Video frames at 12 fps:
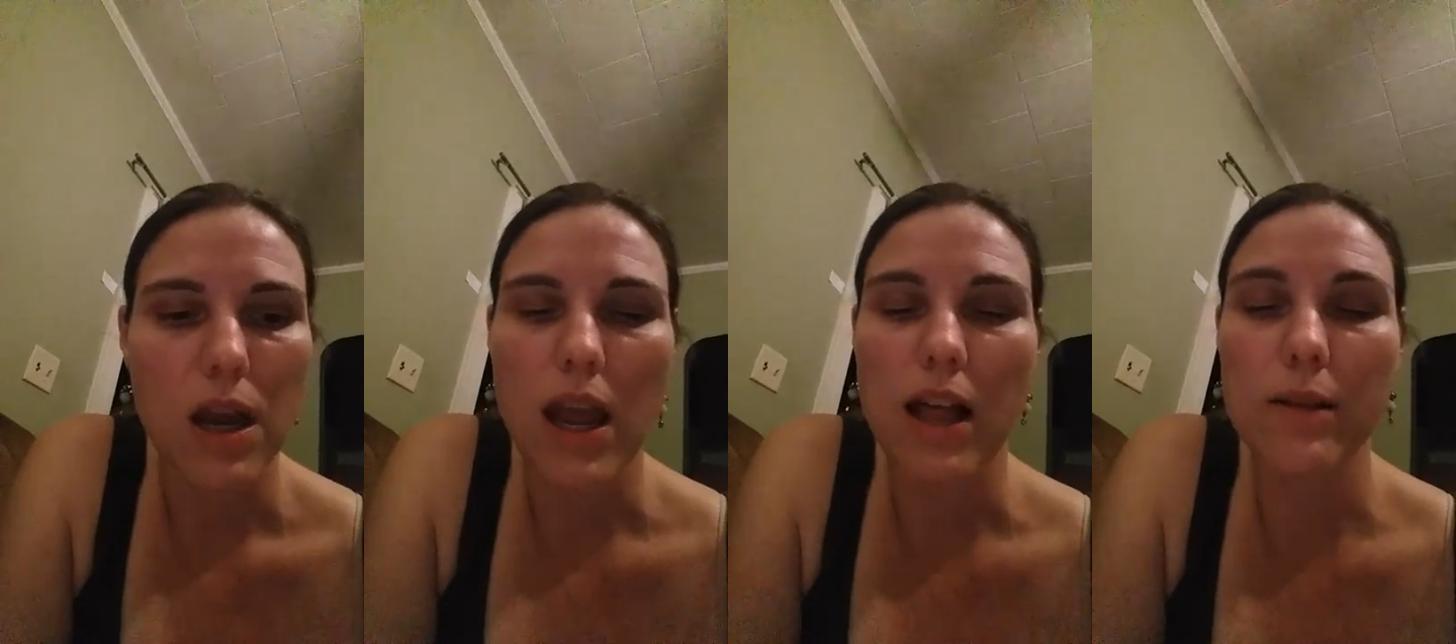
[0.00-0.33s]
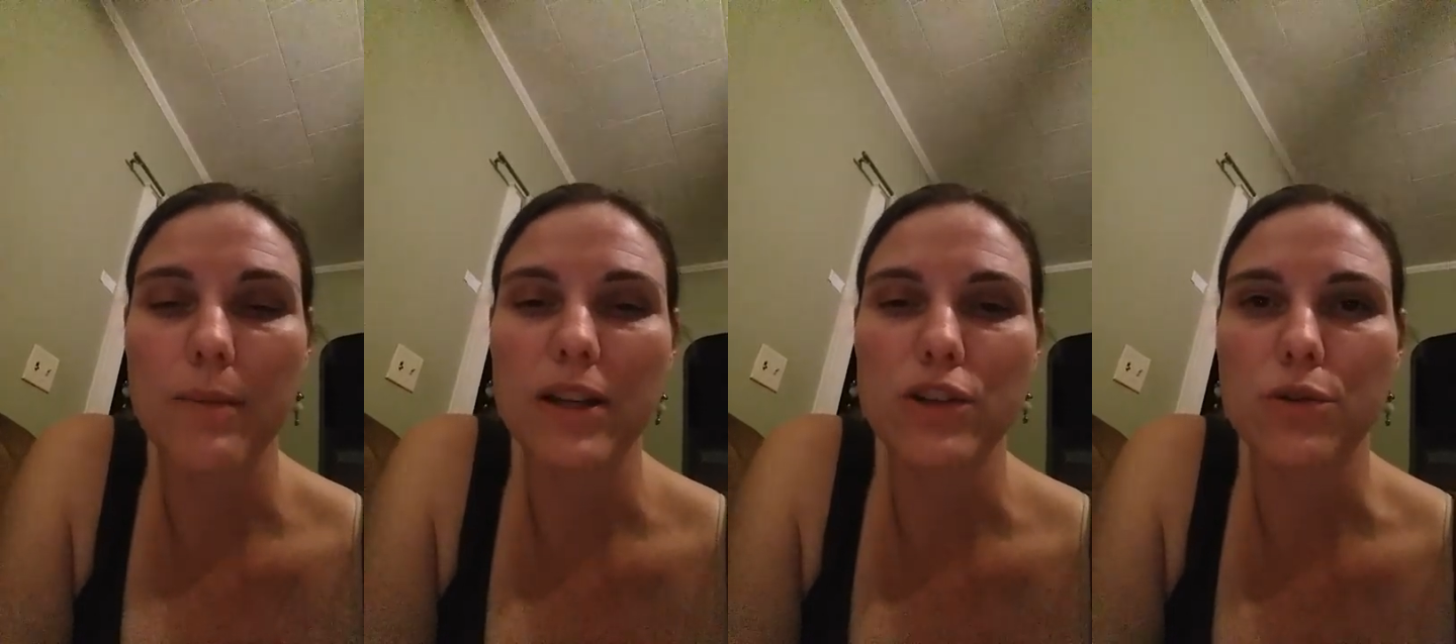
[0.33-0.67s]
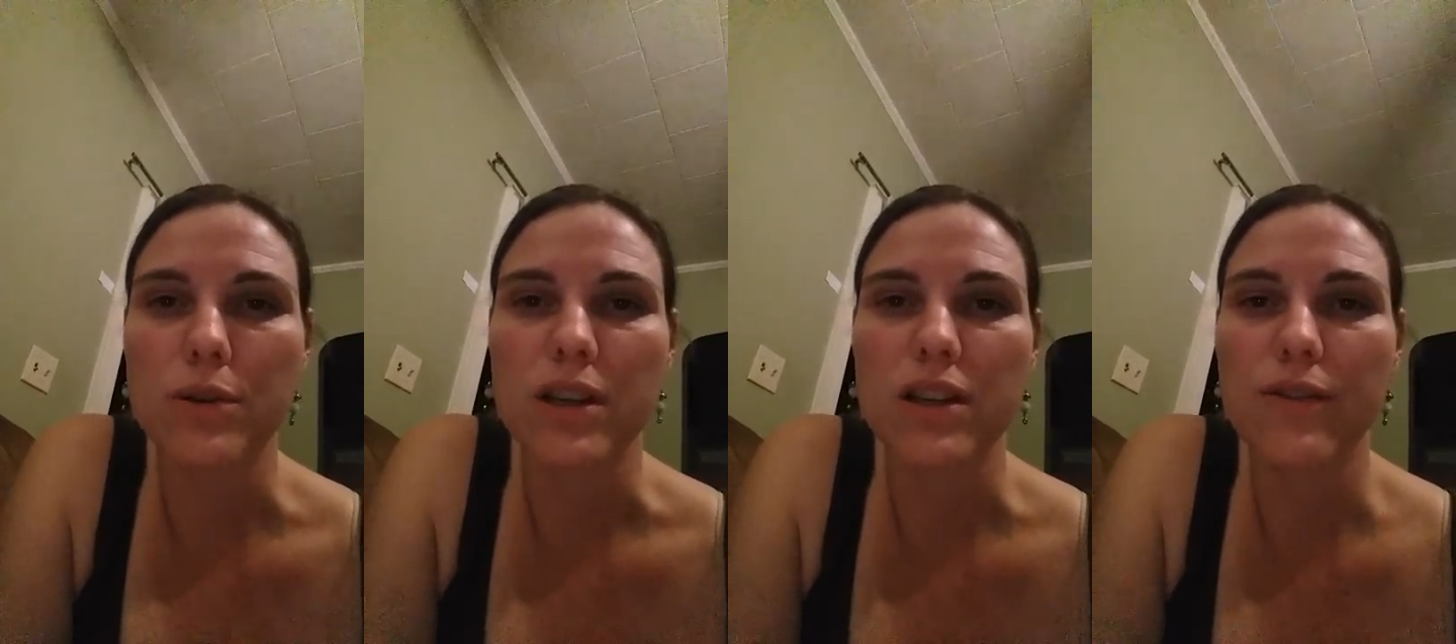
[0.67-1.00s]

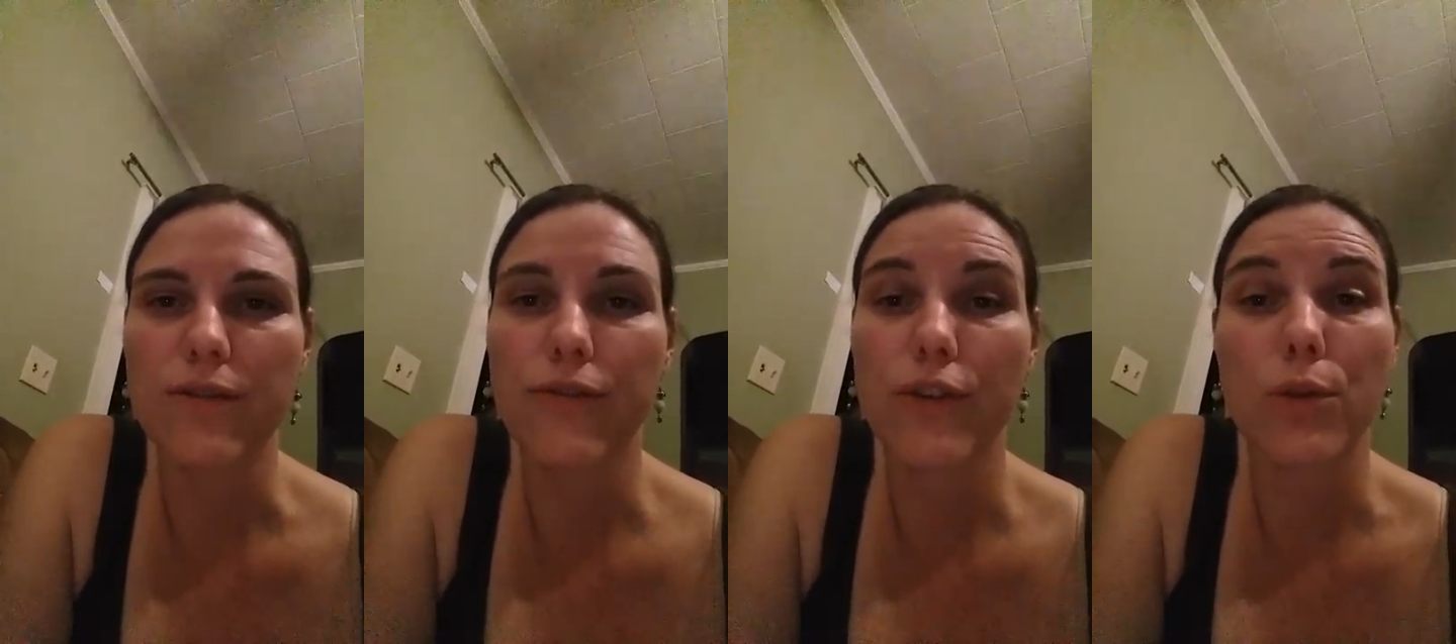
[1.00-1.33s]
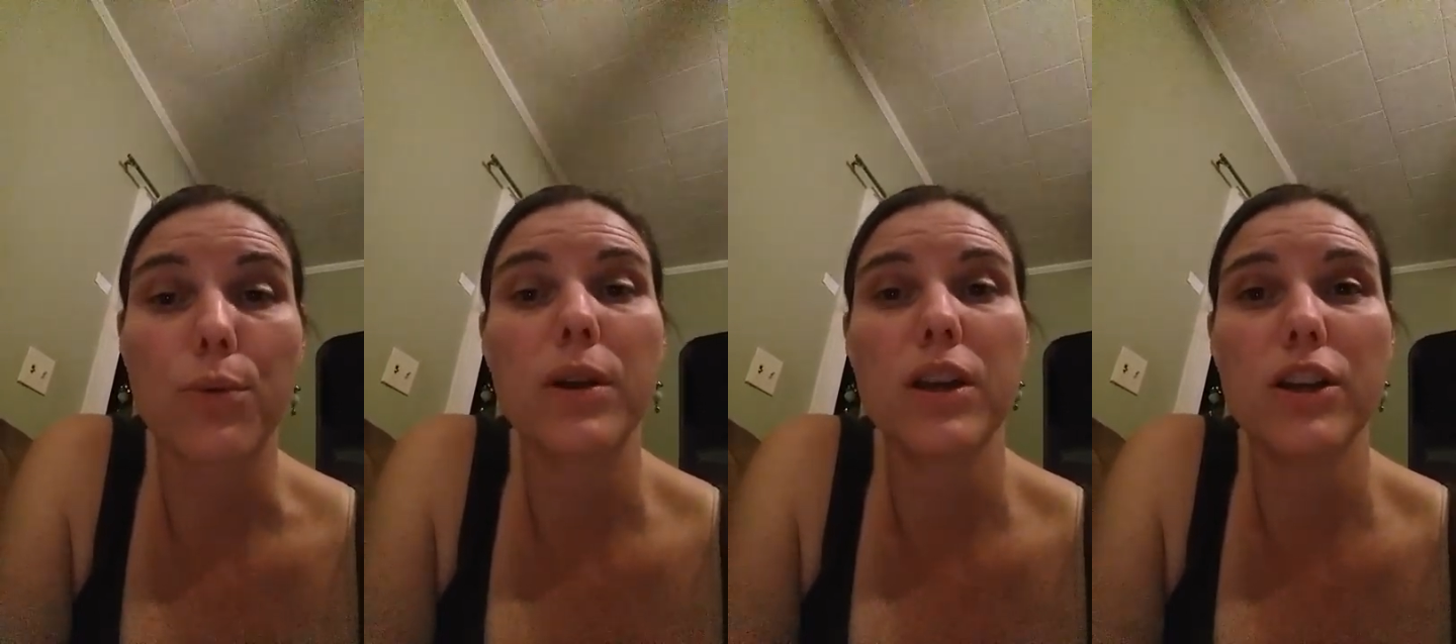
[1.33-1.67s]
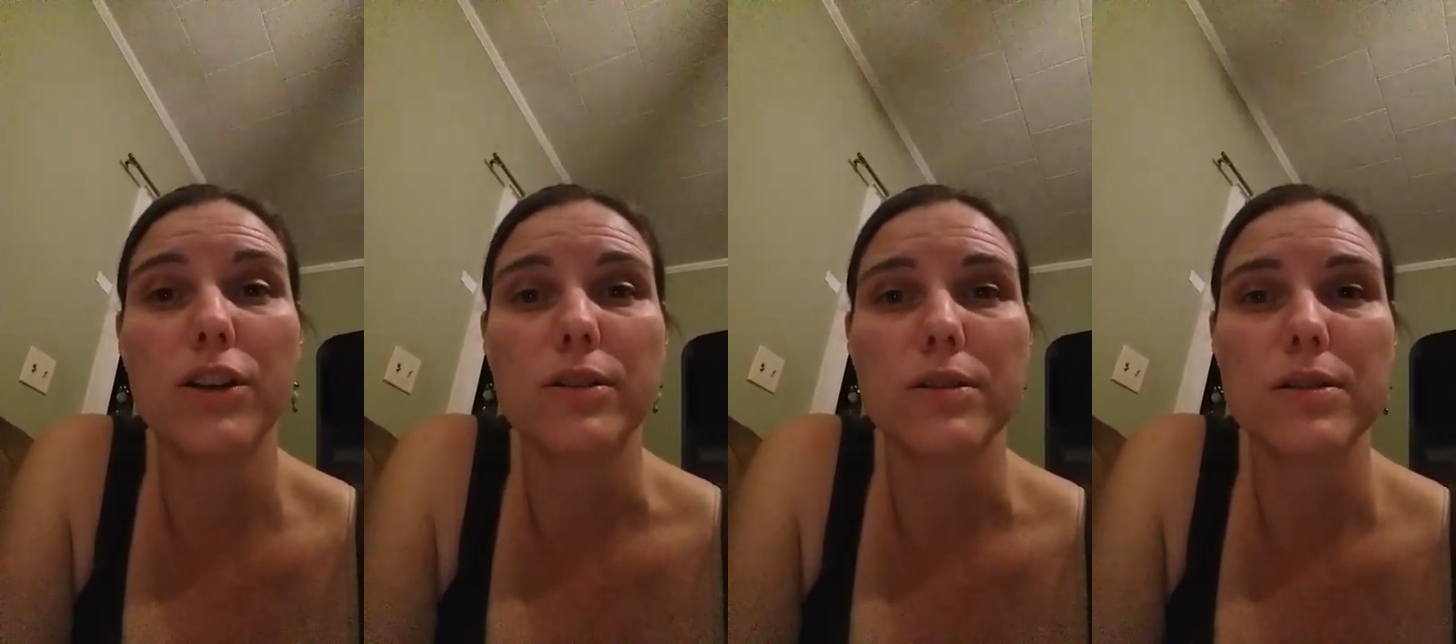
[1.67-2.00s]
elementary for three
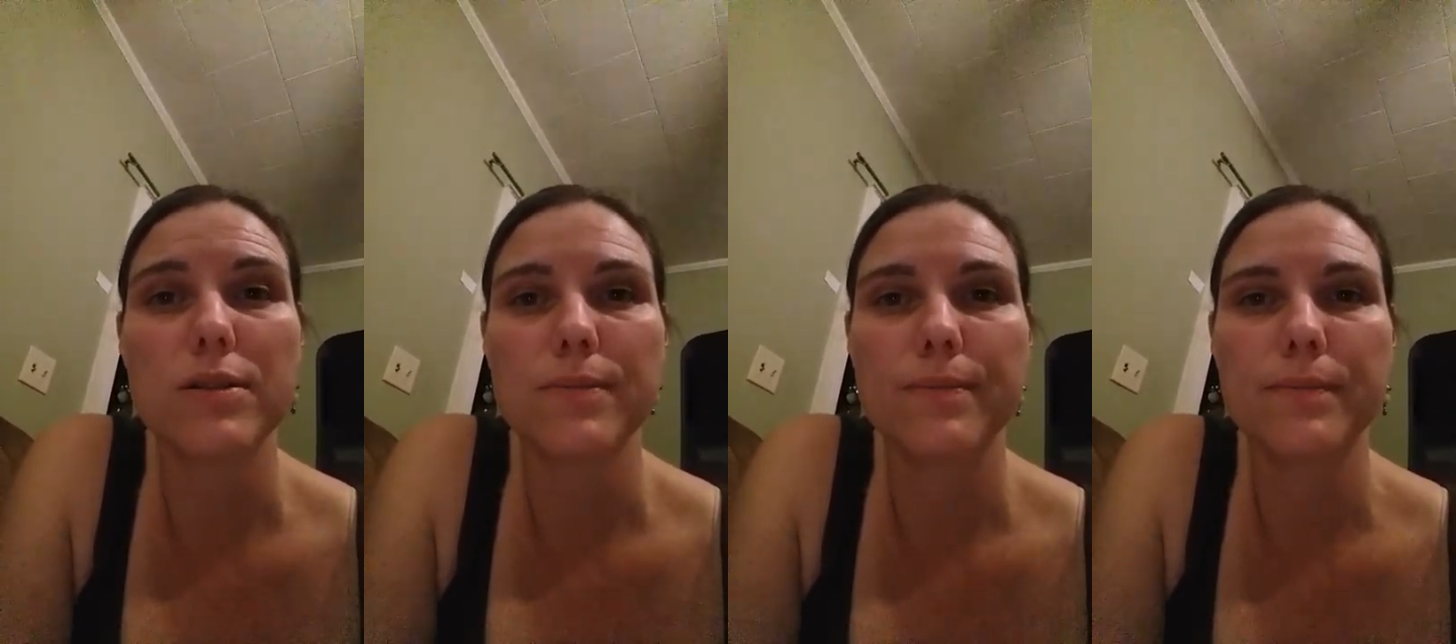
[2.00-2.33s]
years.